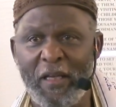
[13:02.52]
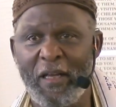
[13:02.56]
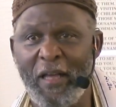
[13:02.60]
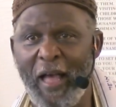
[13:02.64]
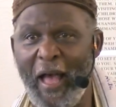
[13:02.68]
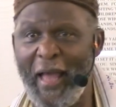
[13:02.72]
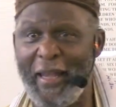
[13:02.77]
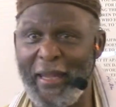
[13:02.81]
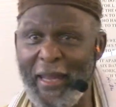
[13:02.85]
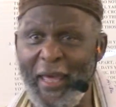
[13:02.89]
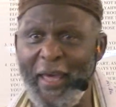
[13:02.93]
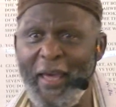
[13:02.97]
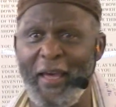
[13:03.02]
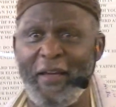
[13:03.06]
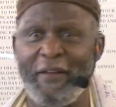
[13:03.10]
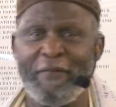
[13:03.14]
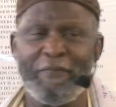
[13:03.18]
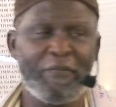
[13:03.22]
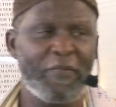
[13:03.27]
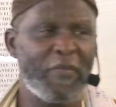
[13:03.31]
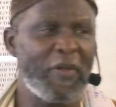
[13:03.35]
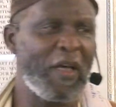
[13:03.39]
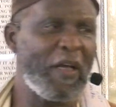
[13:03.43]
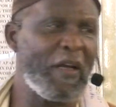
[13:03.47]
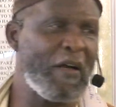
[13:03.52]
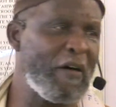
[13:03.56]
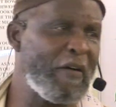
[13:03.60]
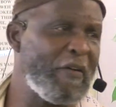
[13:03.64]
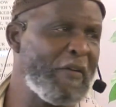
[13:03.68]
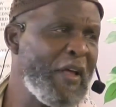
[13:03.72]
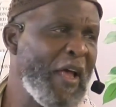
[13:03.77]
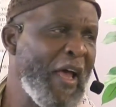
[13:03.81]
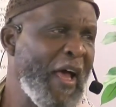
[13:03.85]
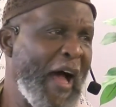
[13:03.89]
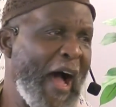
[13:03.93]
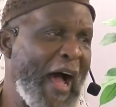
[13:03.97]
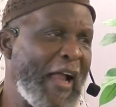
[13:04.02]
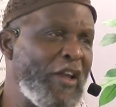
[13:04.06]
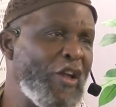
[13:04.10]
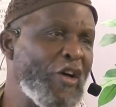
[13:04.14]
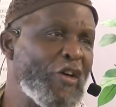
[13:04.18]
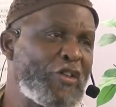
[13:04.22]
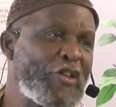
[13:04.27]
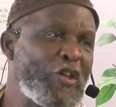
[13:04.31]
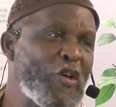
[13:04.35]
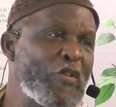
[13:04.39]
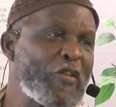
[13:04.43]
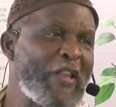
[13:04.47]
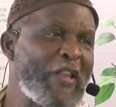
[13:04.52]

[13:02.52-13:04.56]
I did, you know. I knew two